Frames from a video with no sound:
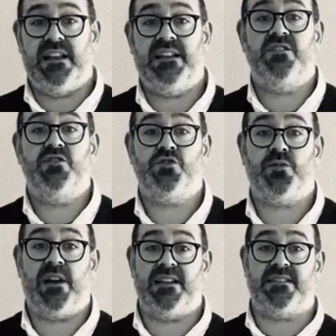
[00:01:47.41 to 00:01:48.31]
It
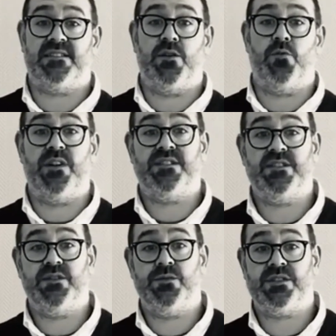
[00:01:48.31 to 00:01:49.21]
neutralizes
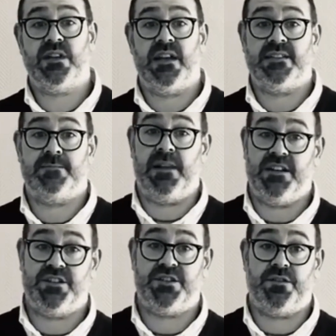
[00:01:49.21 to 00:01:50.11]
residues and
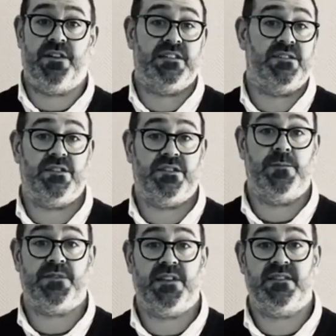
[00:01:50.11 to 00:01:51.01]
splashes of hazardous
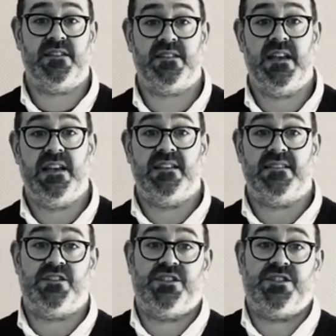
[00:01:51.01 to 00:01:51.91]
substances
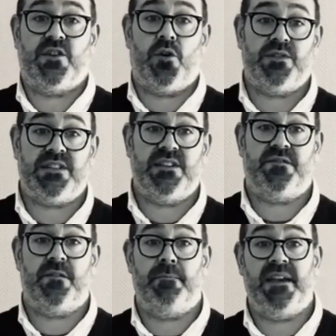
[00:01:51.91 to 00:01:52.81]
such as corrosive,
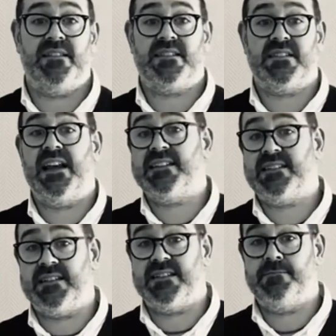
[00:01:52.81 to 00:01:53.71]
bases and
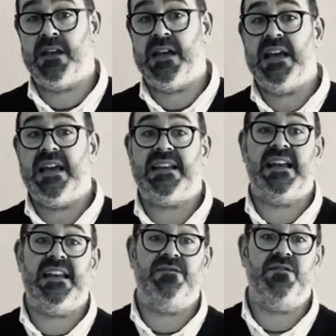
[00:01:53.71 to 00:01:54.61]
acids. It
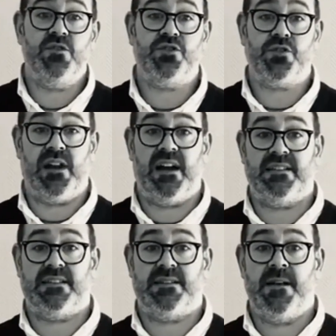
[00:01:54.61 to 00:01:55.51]
can even
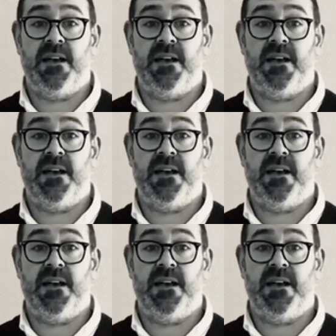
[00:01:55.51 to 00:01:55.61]
neutralize